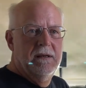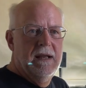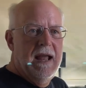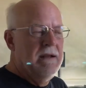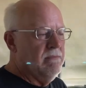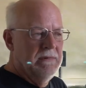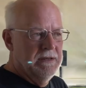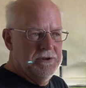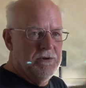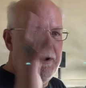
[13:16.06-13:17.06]
and
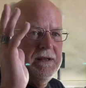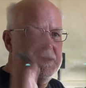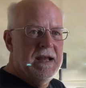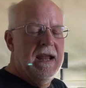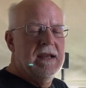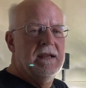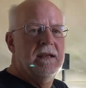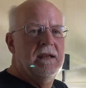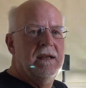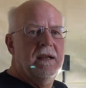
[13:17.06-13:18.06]
destroy the tank
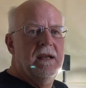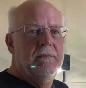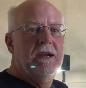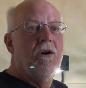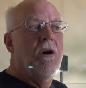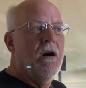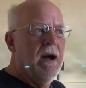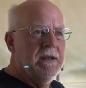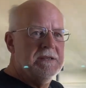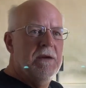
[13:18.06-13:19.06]

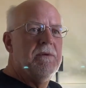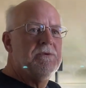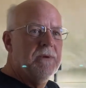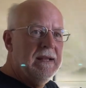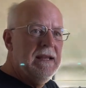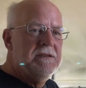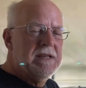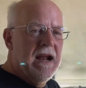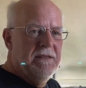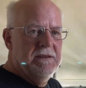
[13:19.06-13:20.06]
because it was released
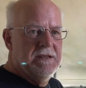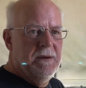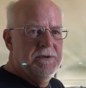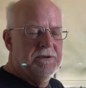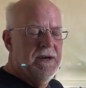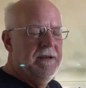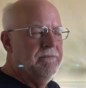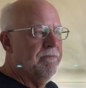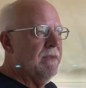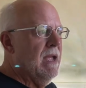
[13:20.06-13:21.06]
out of the substrate.
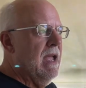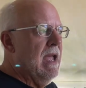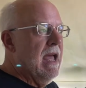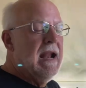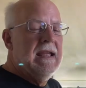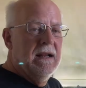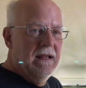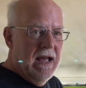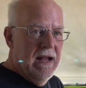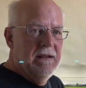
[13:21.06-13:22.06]
And I get a
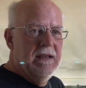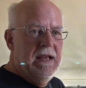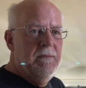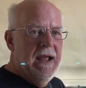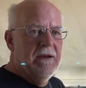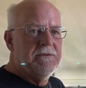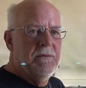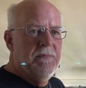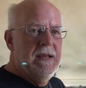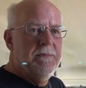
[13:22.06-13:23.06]
lot of emails from
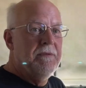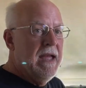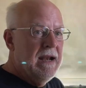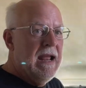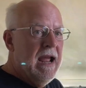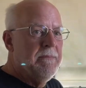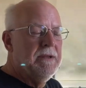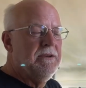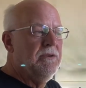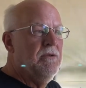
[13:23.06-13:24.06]
people that happen
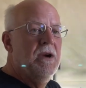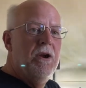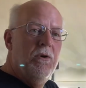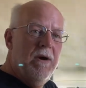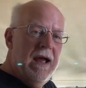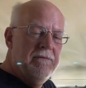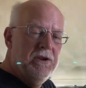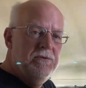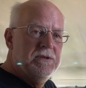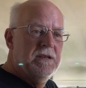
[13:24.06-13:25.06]
to who have
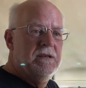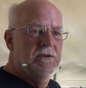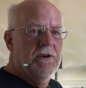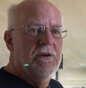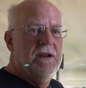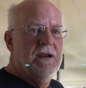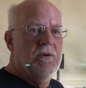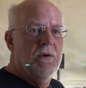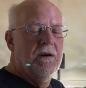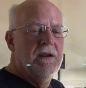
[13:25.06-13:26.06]
used dirted
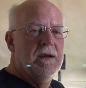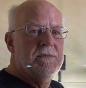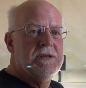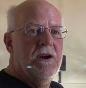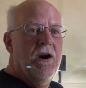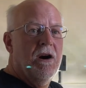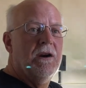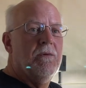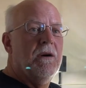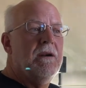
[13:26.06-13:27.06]
aquariums or
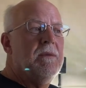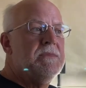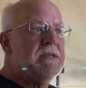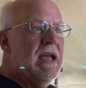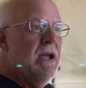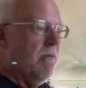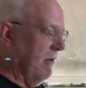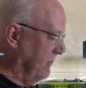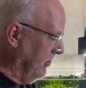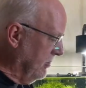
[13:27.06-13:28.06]
aquariums where
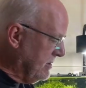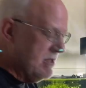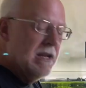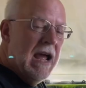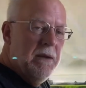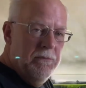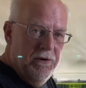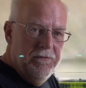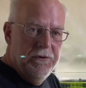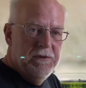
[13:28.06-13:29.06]
fluids did not
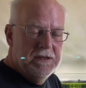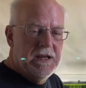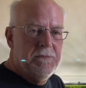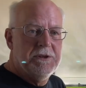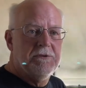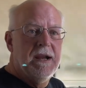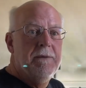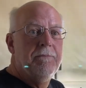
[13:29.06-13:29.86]
move through the substrate.